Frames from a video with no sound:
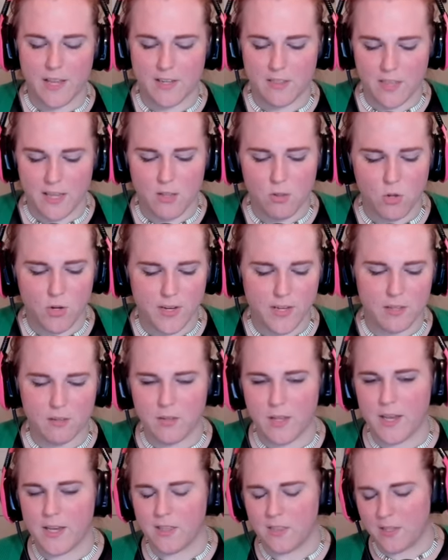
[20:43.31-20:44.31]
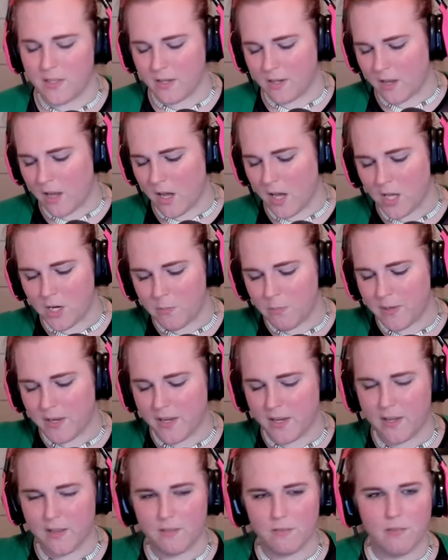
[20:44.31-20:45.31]
Like they look at like the
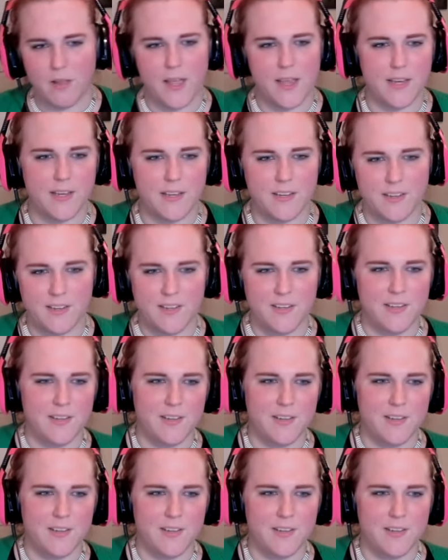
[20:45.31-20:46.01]
economy, like